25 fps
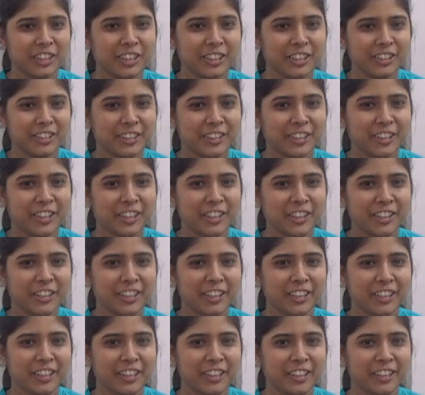Sir,
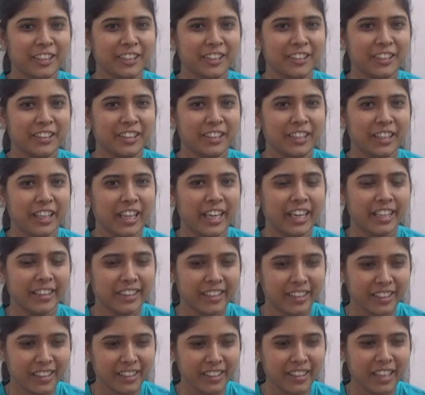I
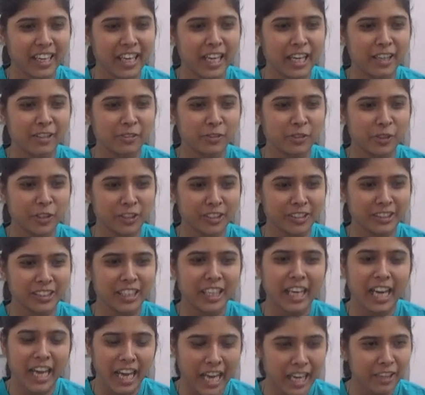think I have
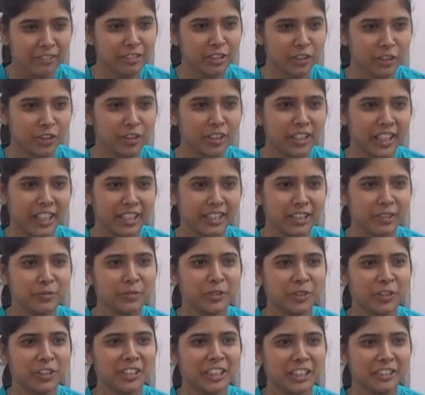a good career
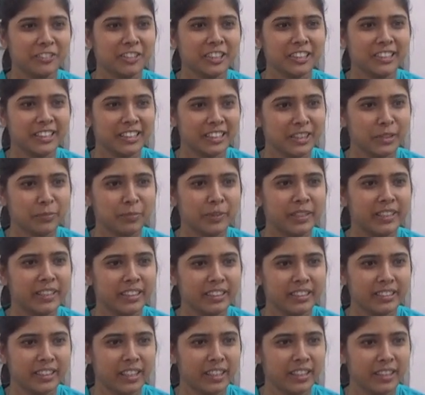because I was disciplined
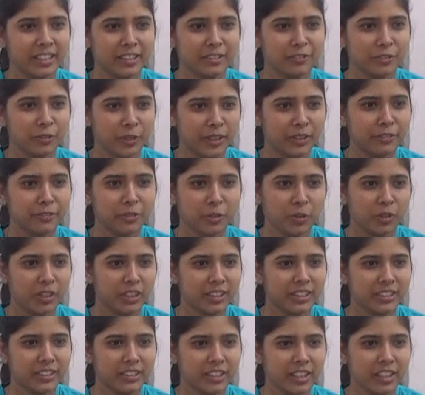in study and quite
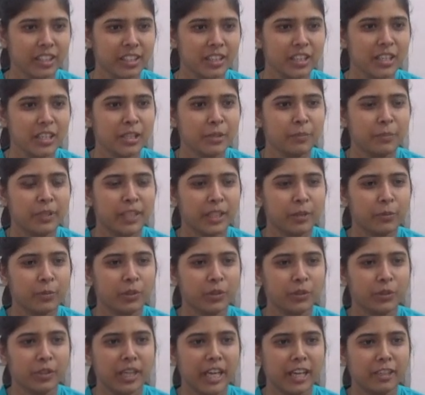focused, sir. But I
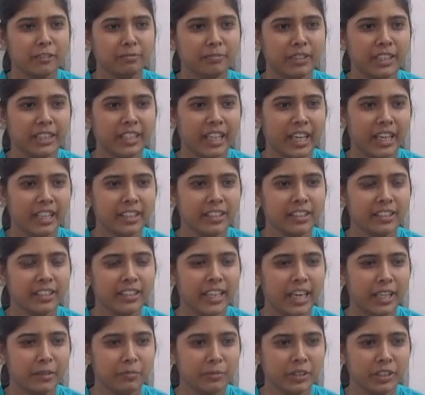want to have my career
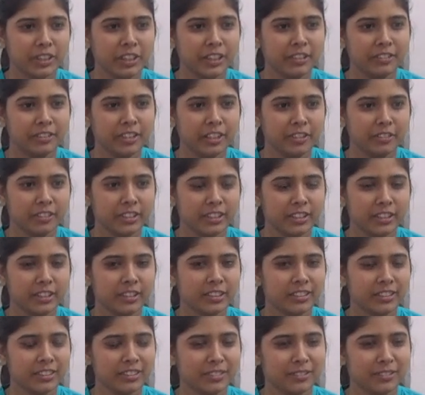in administrative services.